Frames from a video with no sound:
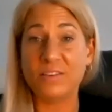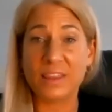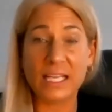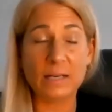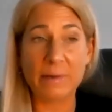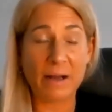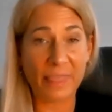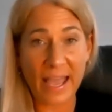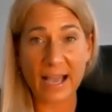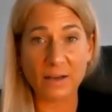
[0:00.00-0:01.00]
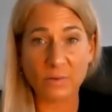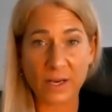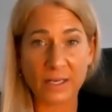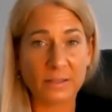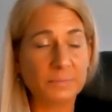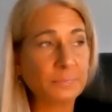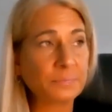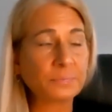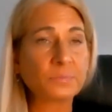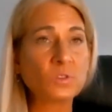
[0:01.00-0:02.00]
even think about that. Right.
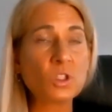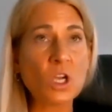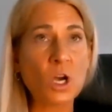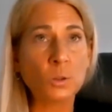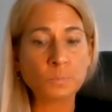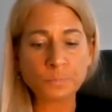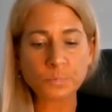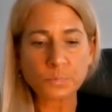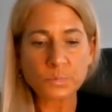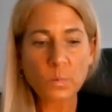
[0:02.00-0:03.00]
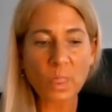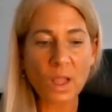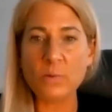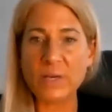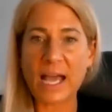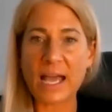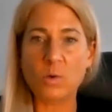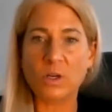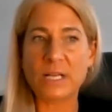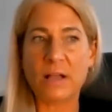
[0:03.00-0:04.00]
So, and we kind of
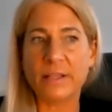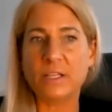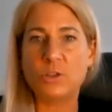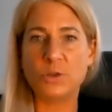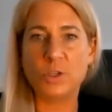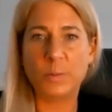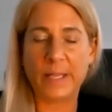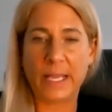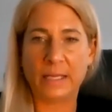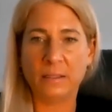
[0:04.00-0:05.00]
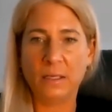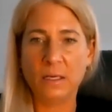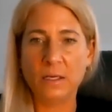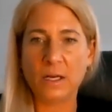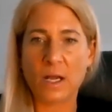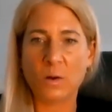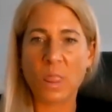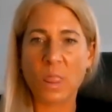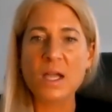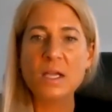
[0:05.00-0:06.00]
worked out like a 2-year plan,
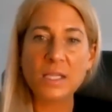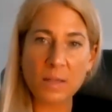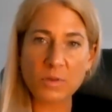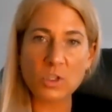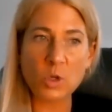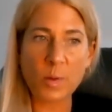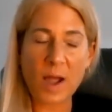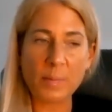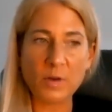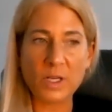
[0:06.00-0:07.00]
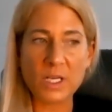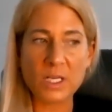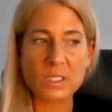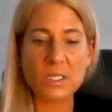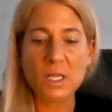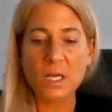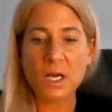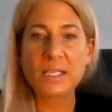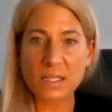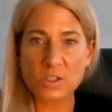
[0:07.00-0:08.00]
keep the 2 properties,
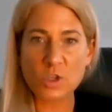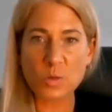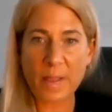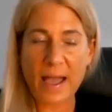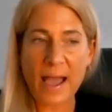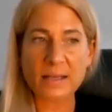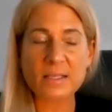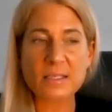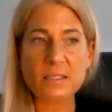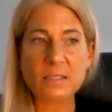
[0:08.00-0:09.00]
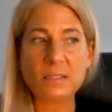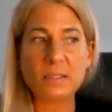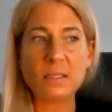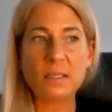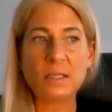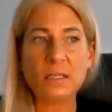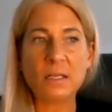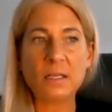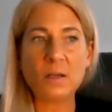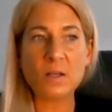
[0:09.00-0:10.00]
get the duplex,
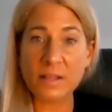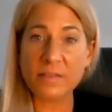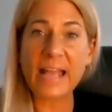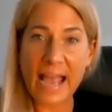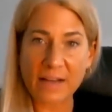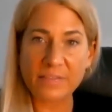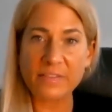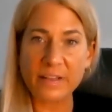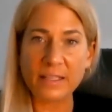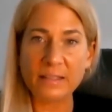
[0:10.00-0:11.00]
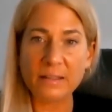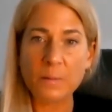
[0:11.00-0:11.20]
live in half of it,